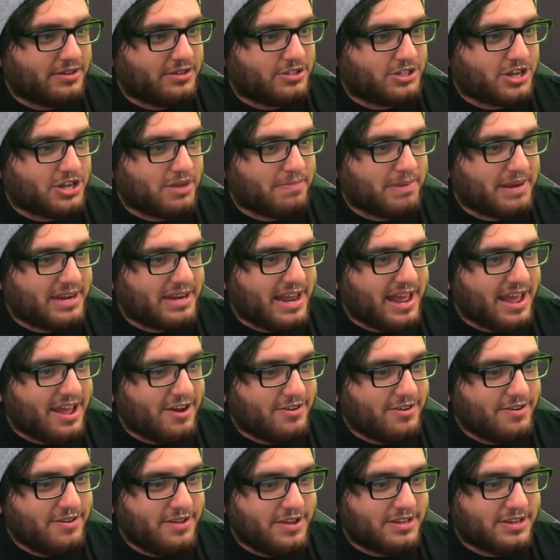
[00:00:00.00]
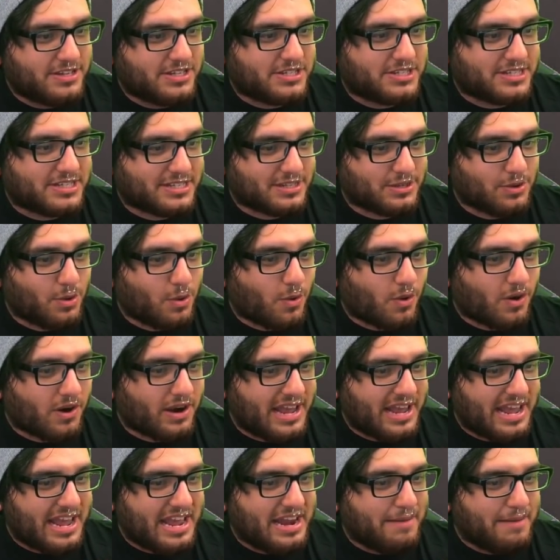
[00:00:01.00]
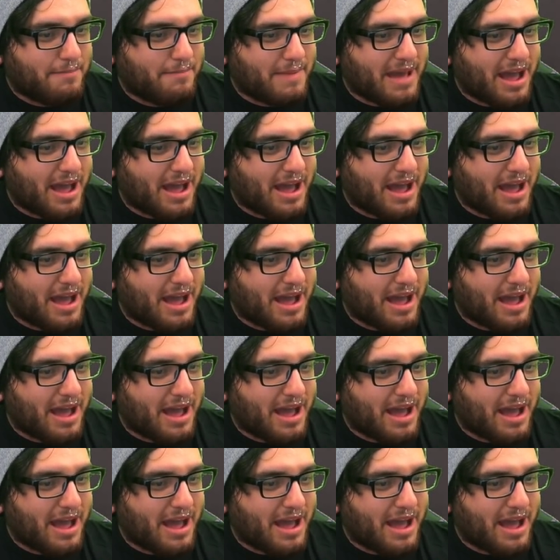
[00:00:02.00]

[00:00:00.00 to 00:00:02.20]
jumping down, sword in